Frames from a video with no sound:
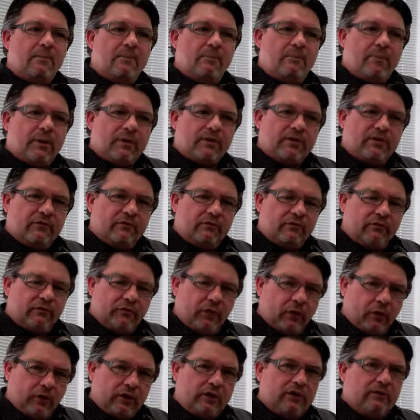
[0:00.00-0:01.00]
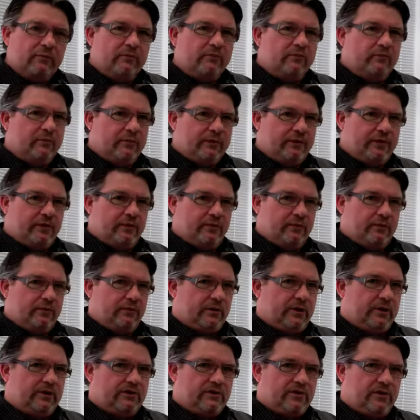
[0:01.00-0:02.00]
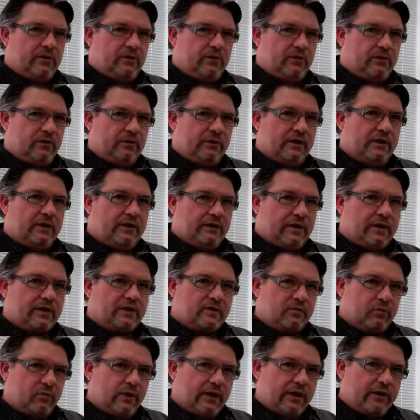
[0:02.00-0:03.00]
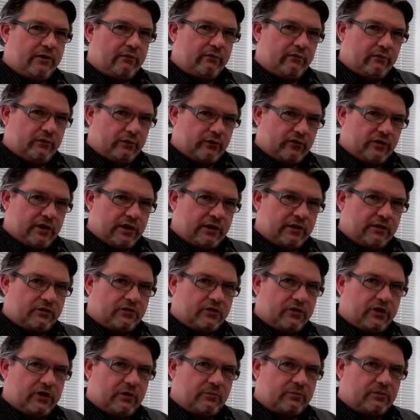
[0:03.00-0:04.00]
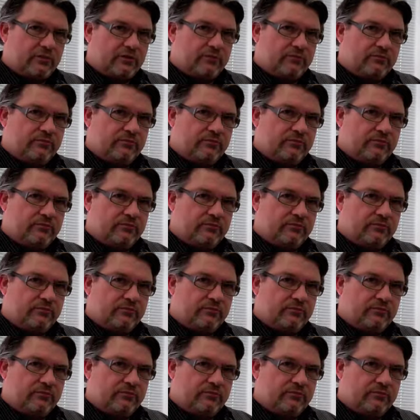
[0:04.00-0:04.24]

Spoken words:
But the volume of material has gone, that's where the real challenge comes.